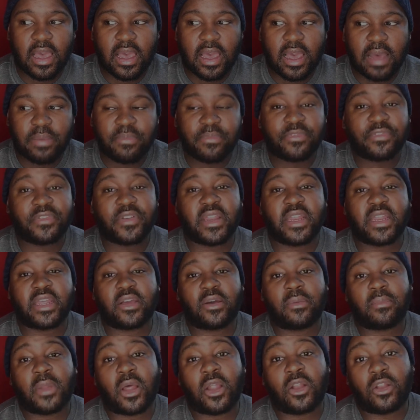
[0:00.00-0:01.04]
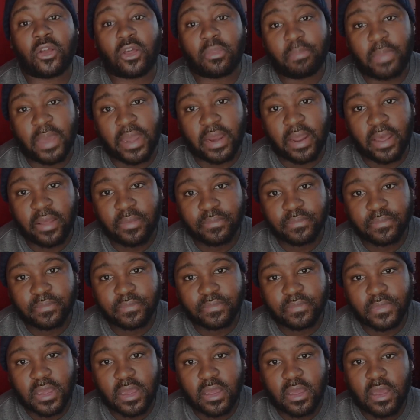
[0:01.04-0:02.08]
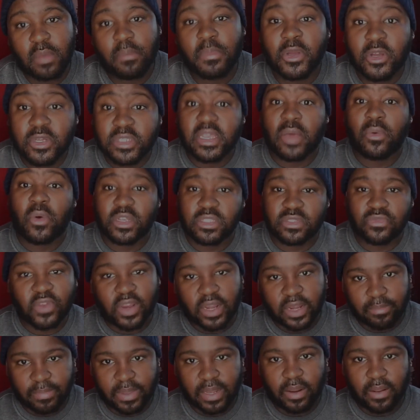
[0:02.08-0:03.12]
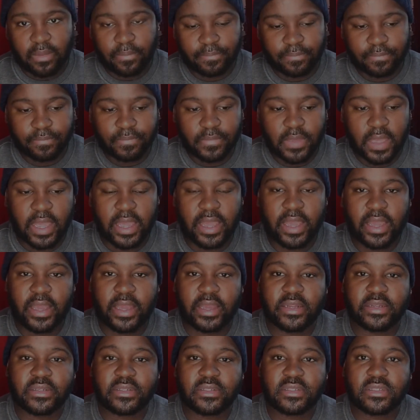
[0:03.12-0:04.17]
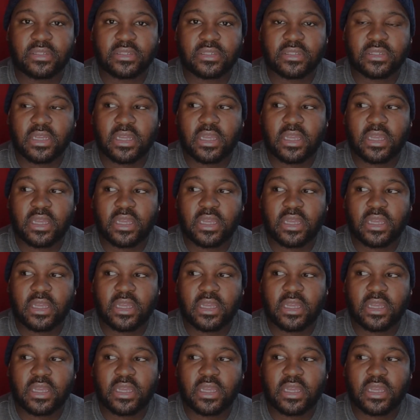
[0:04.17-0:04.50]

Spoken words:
"I'm feeling a lot better," because I was feeling better, and